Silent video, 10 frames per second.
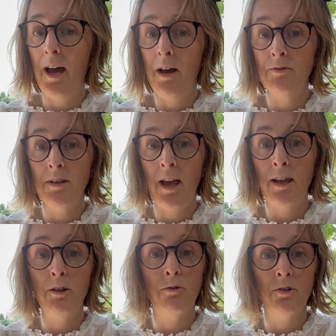After
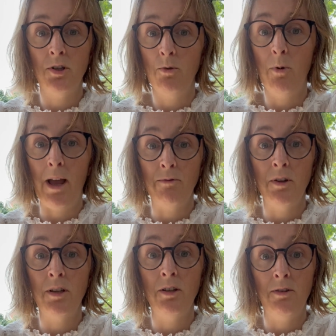that, you can do
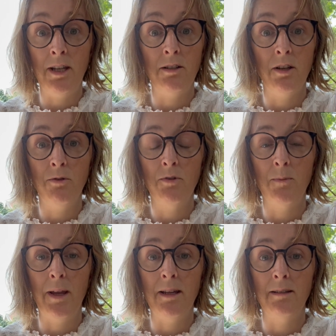whatever you need to
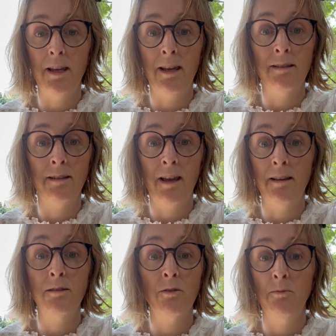make it taste
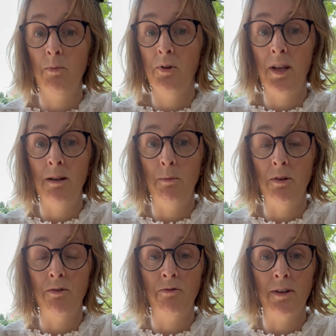nice and put it in
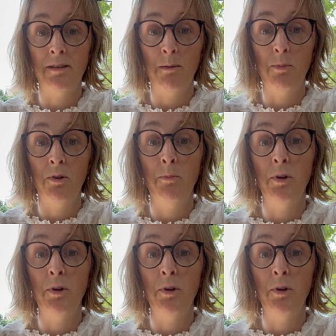milk, for example,